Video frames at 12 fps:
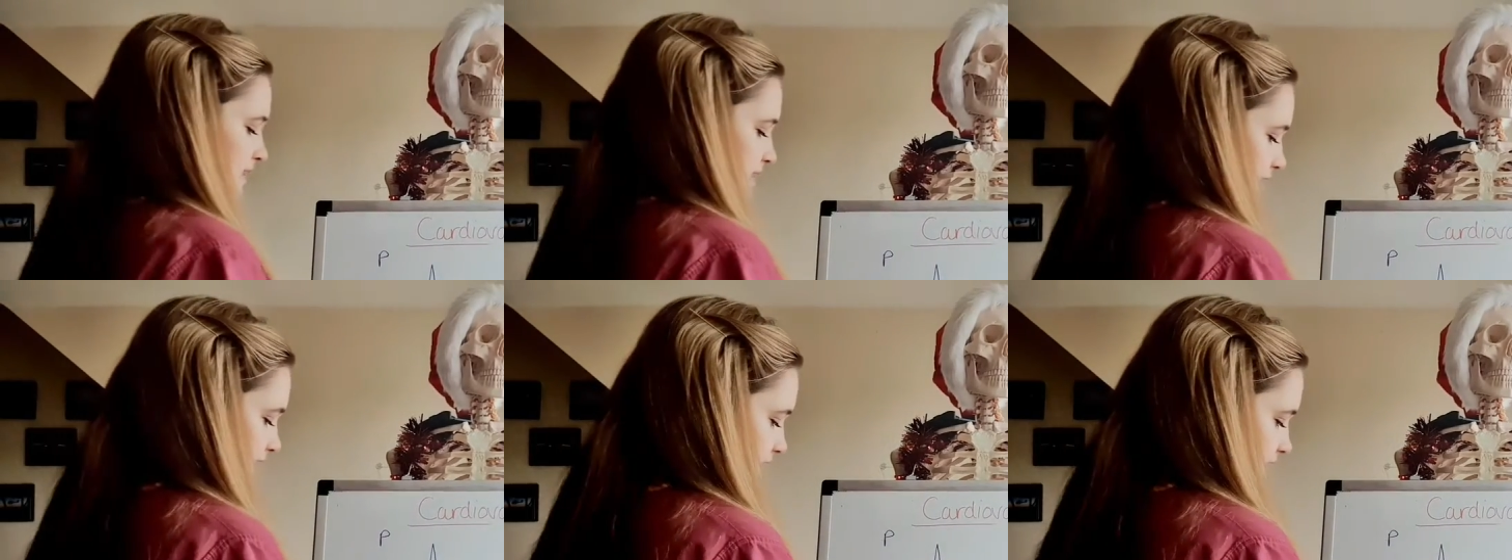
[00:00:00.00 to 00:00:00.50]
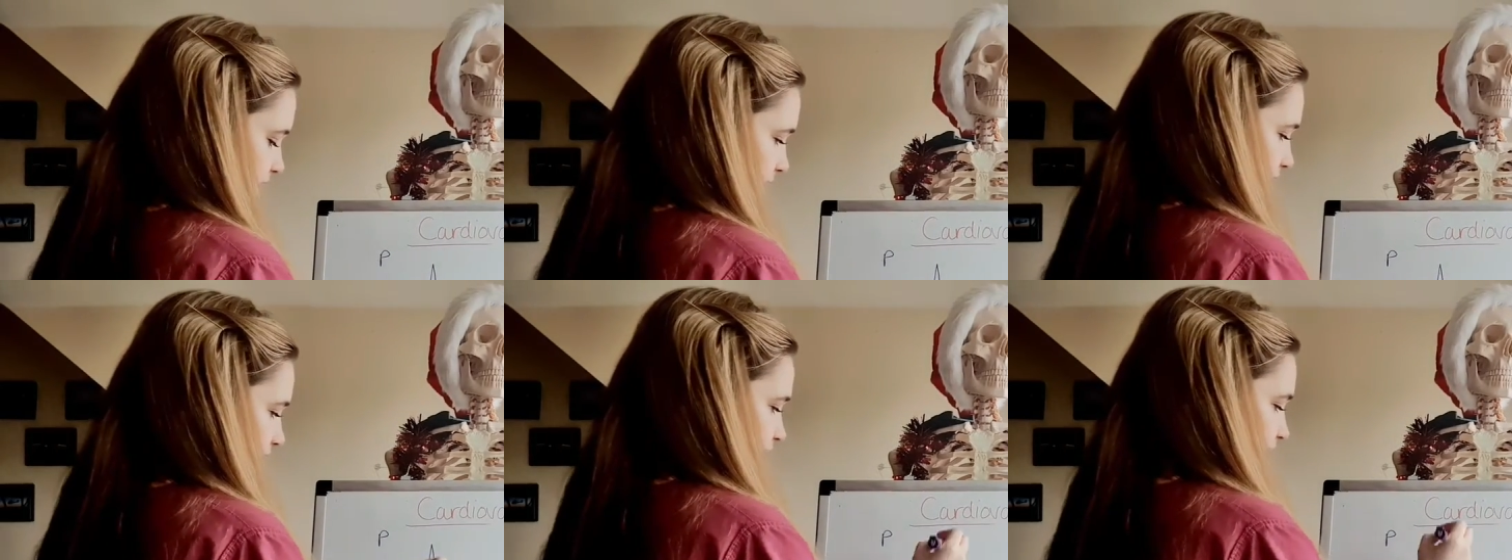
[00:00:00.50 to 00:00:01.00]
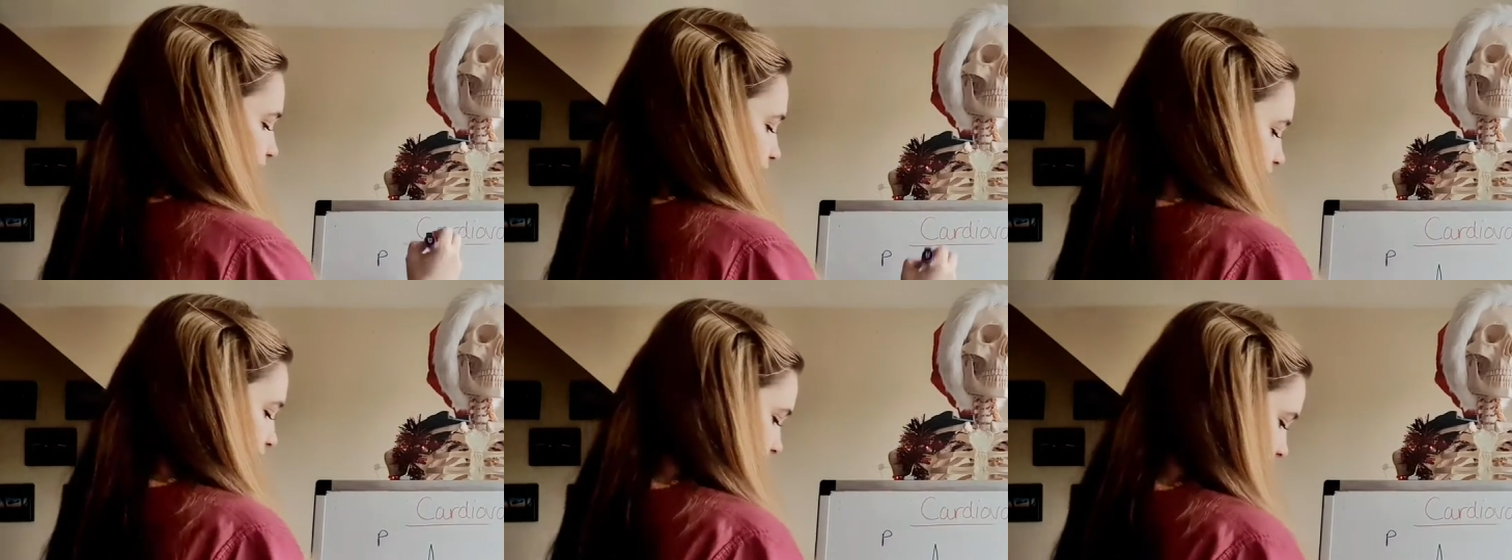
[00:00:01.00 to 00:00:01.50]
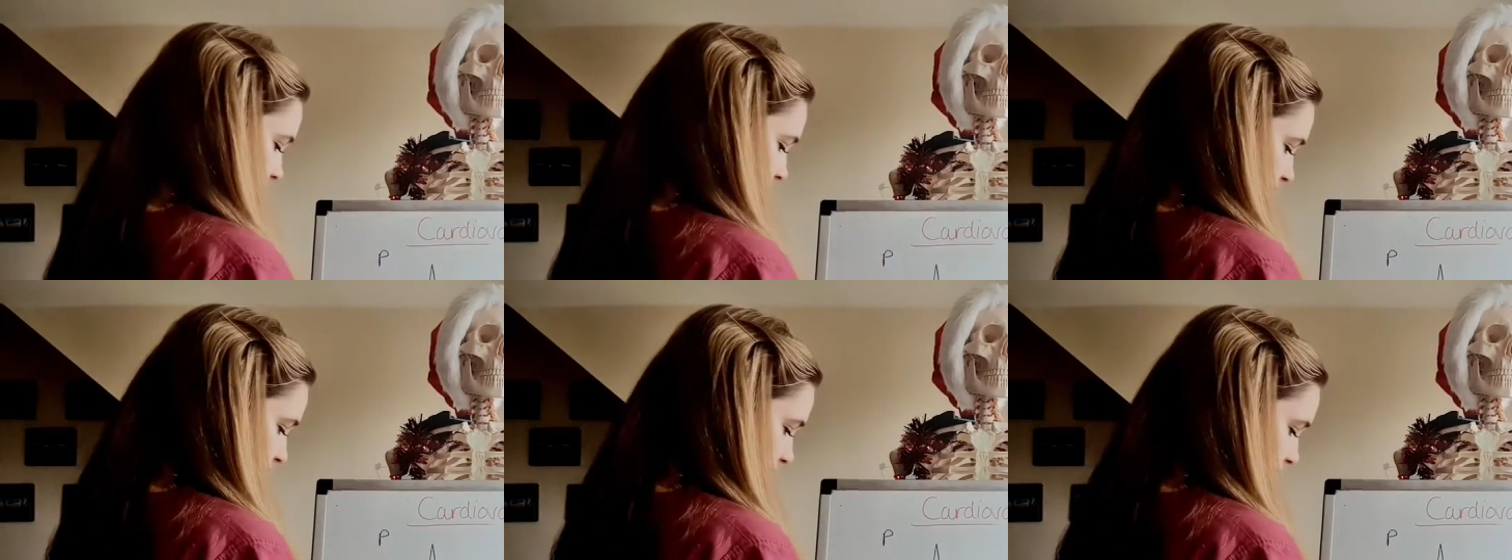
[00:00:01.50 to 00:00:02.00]
and then you have
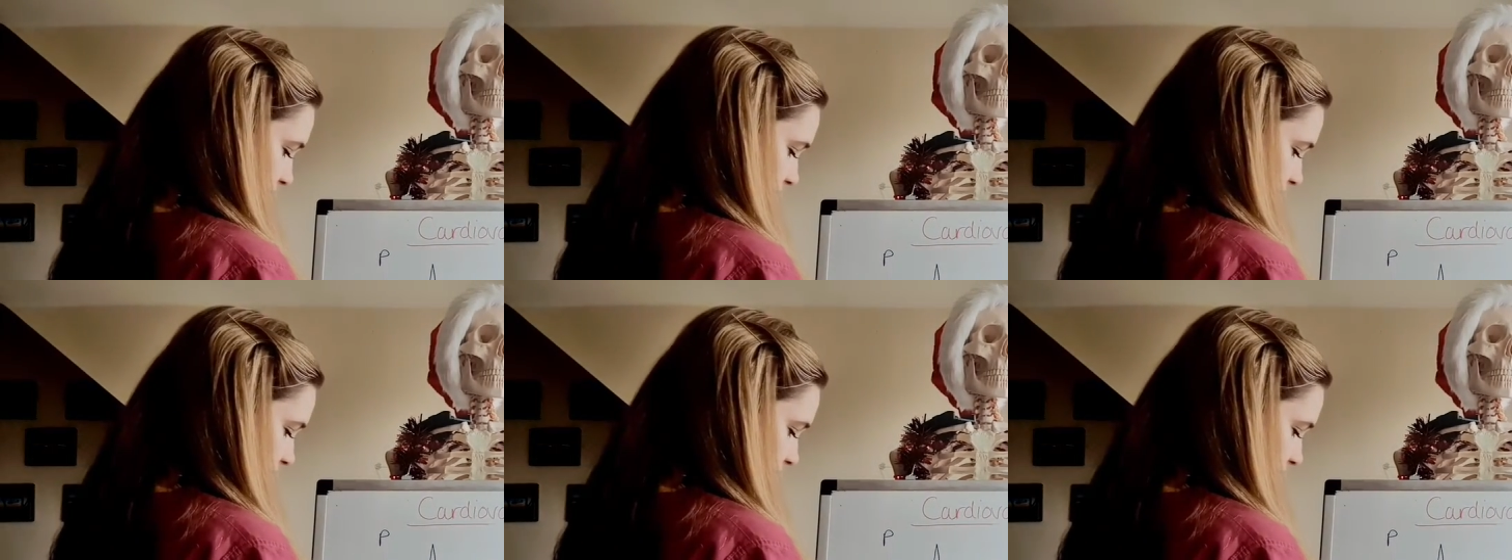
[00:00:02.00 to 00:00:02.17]
a